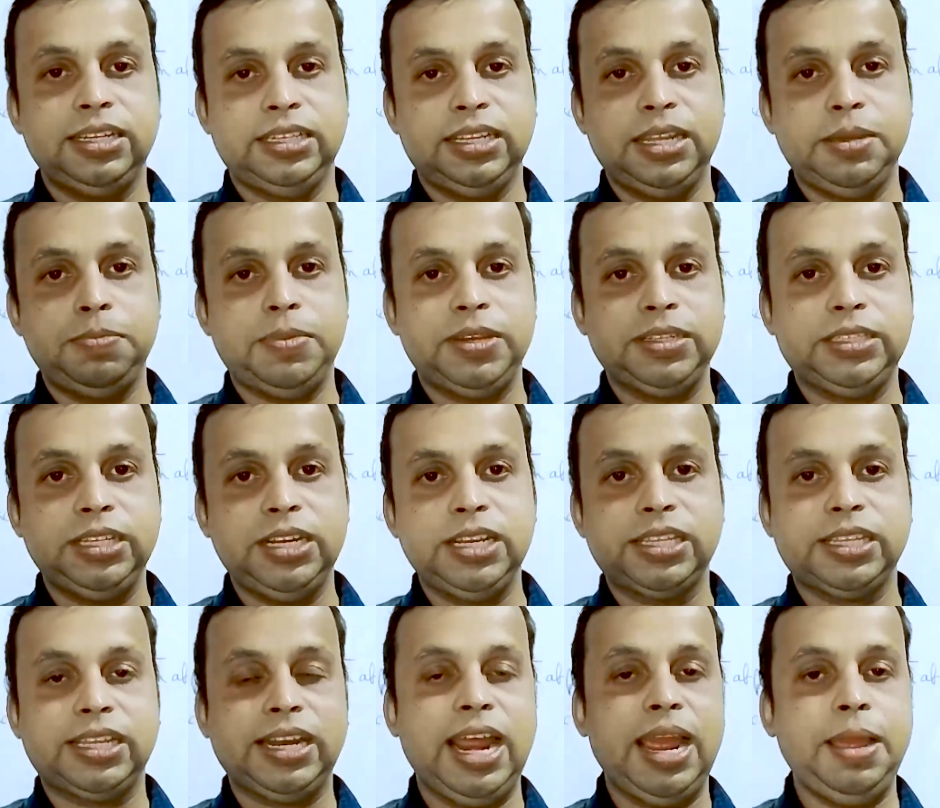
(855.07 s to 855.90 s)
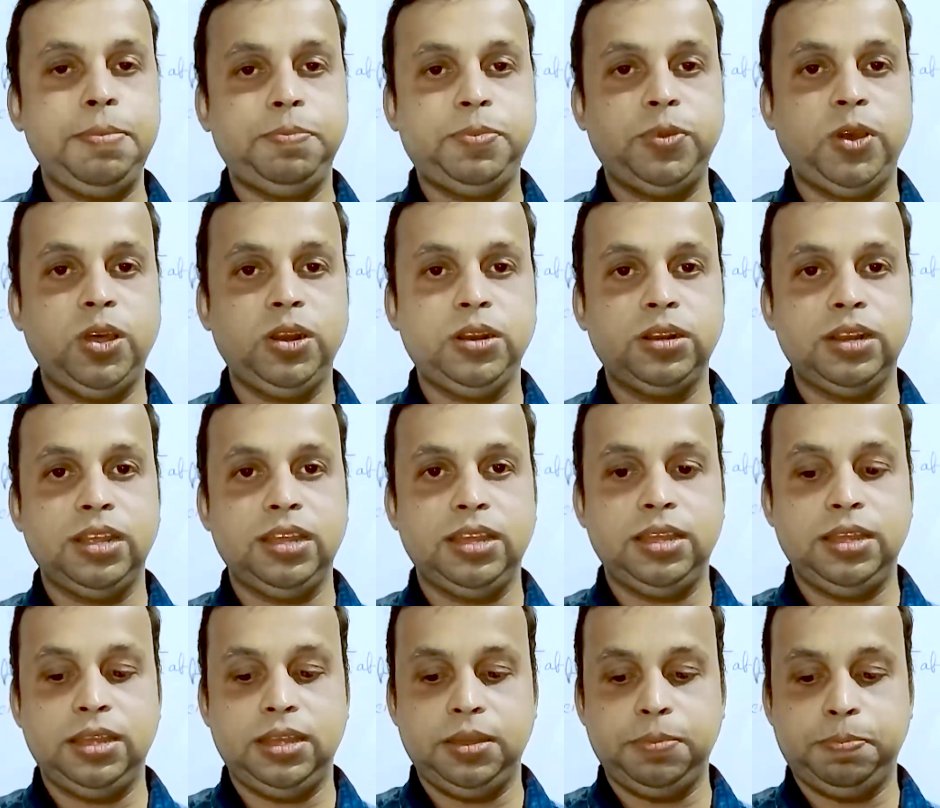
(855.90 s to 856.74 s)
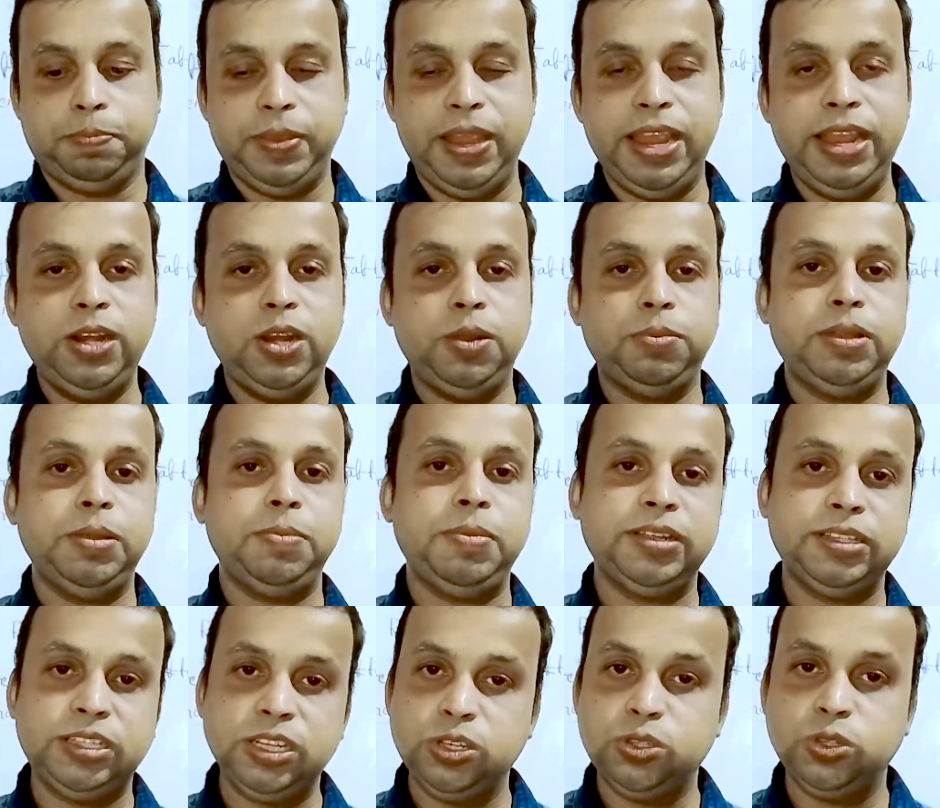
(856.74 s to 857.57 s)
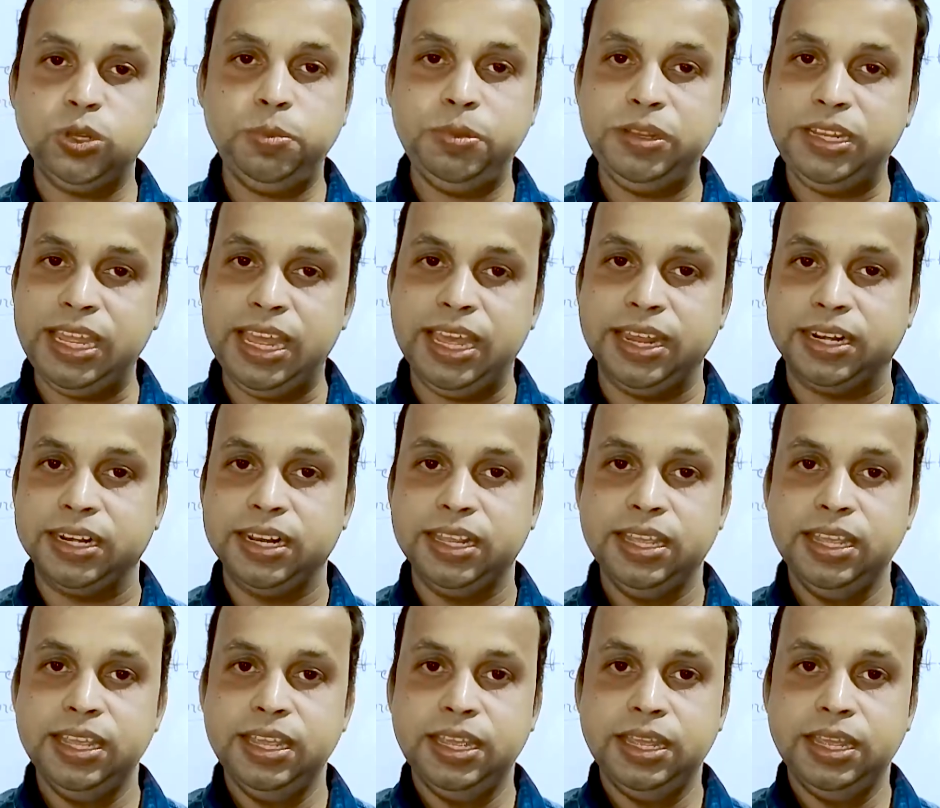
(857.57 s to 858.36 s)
the muscle cramp or pain of the muscles will be there.